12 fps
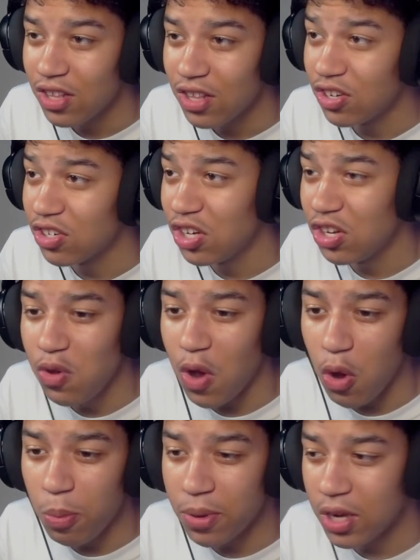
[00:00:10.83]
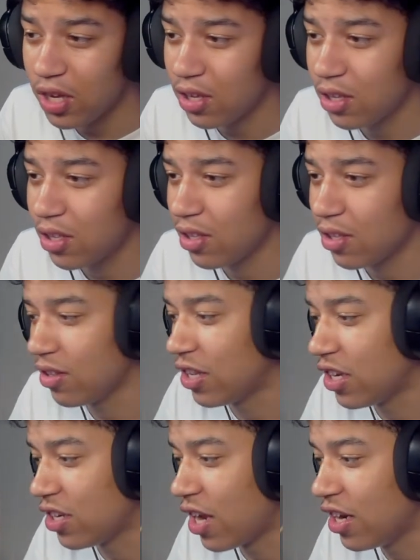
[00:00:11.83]
there's a new opening
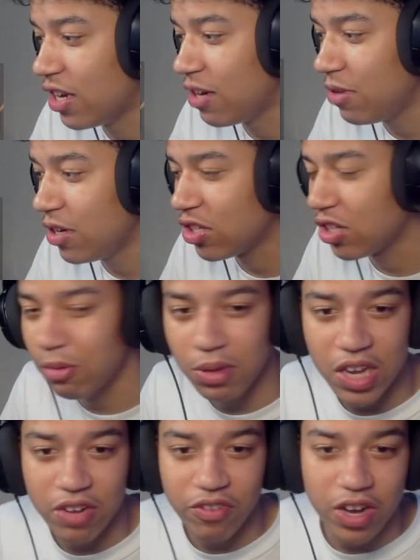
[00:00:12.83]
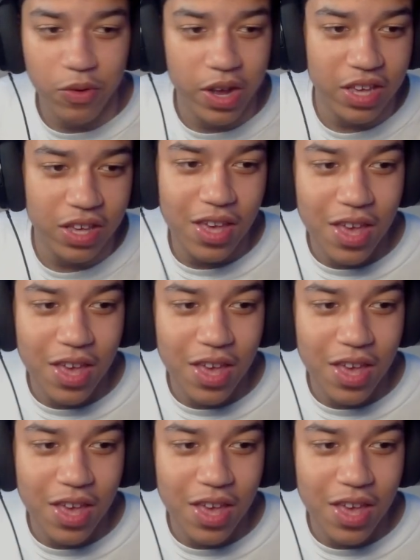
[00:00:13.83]
that I didn't mean to start playing right away.